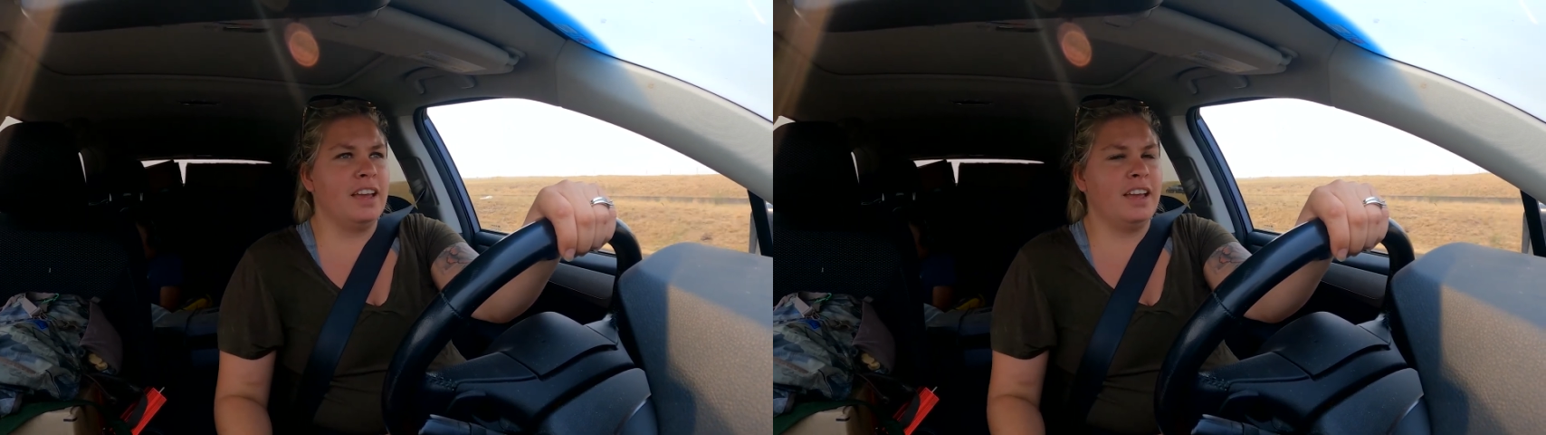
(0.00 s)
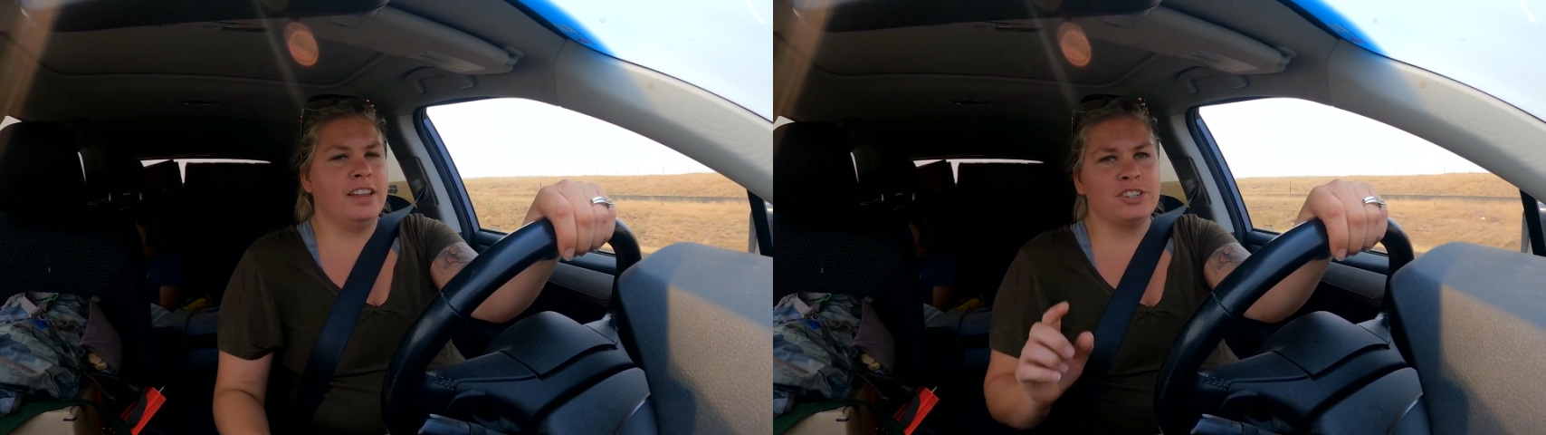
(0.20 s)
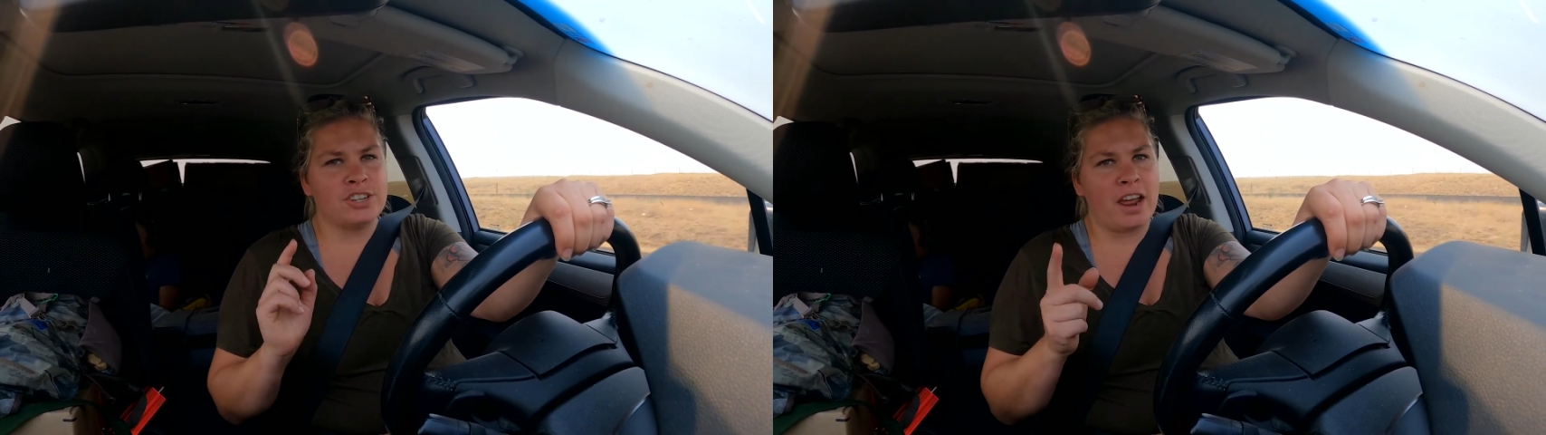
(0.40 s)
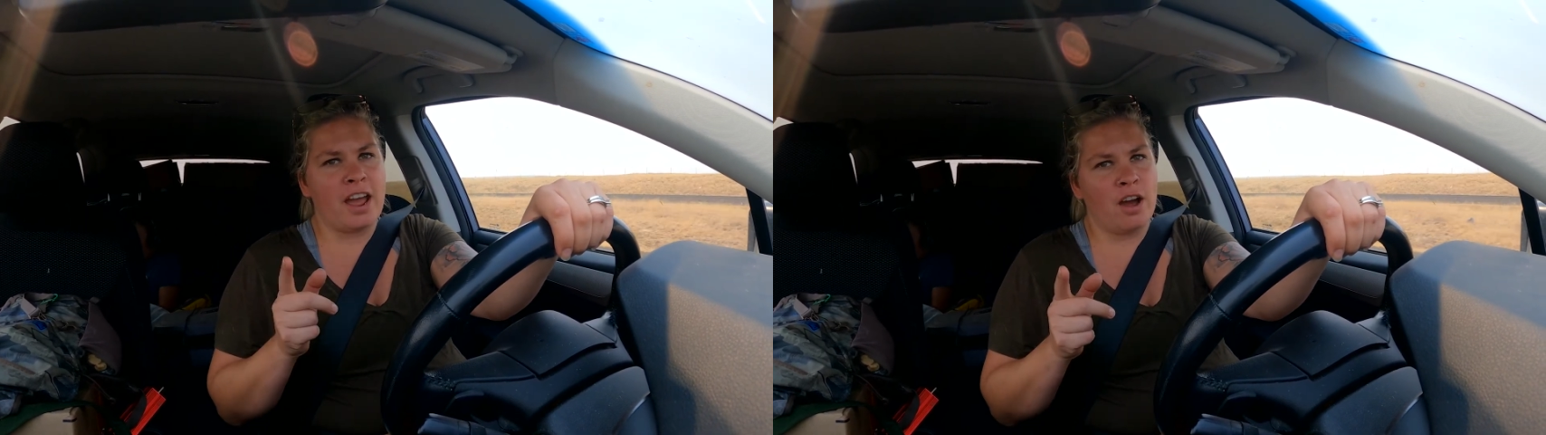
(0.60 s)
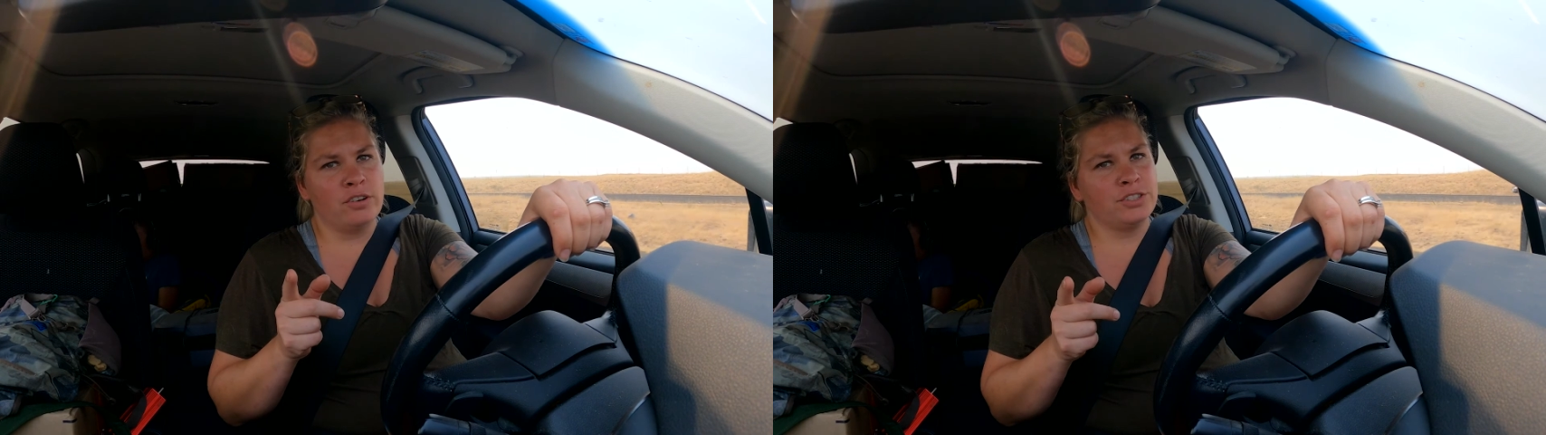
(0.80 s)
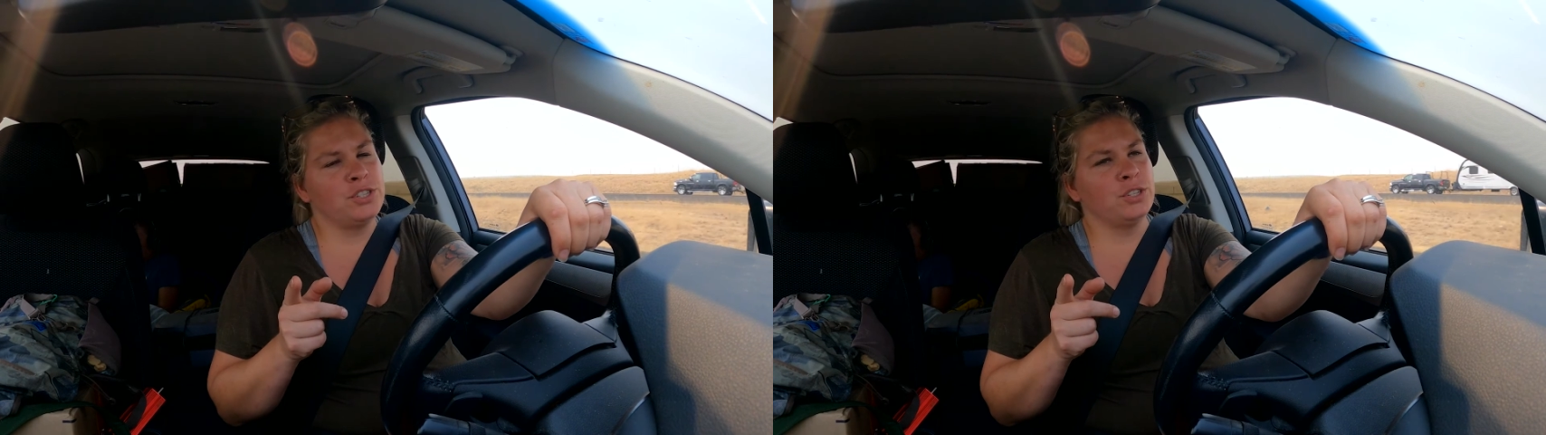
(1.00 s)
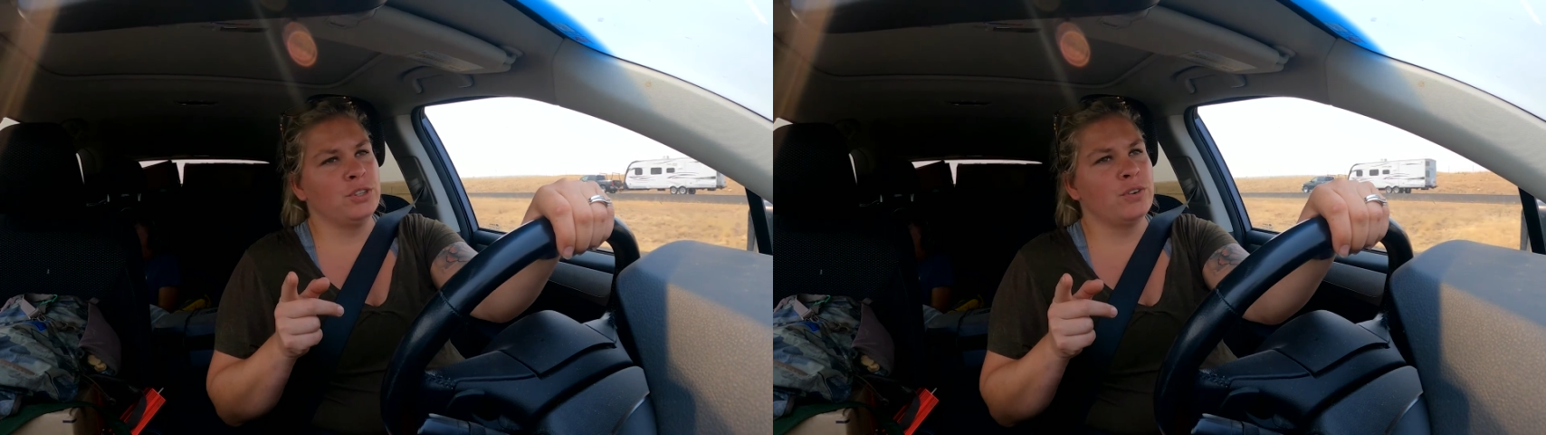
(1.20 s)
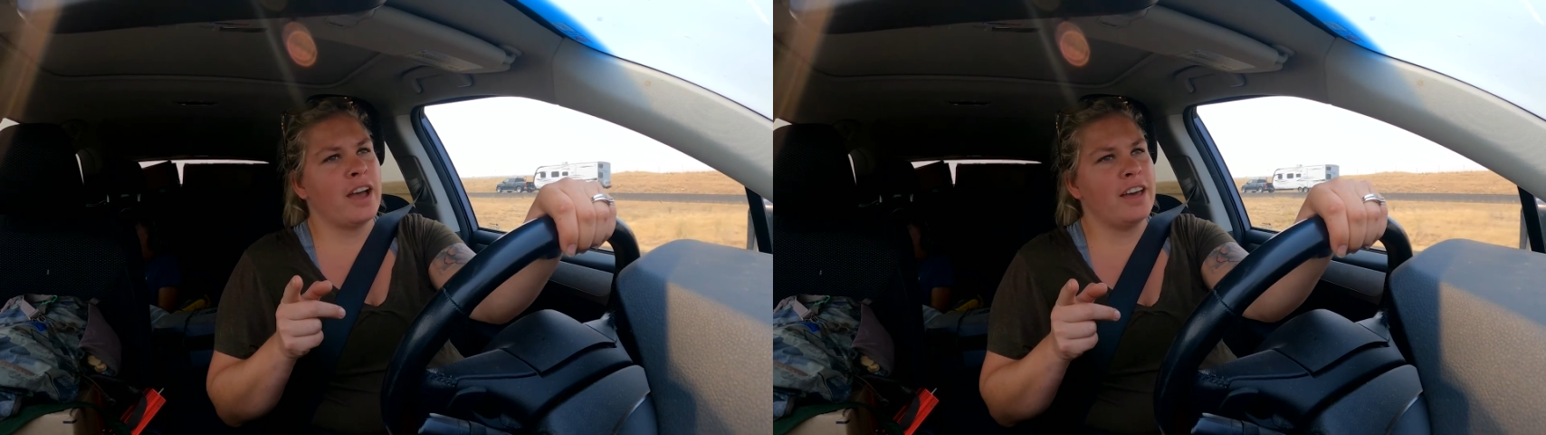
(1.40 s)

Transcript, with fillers: and shout out to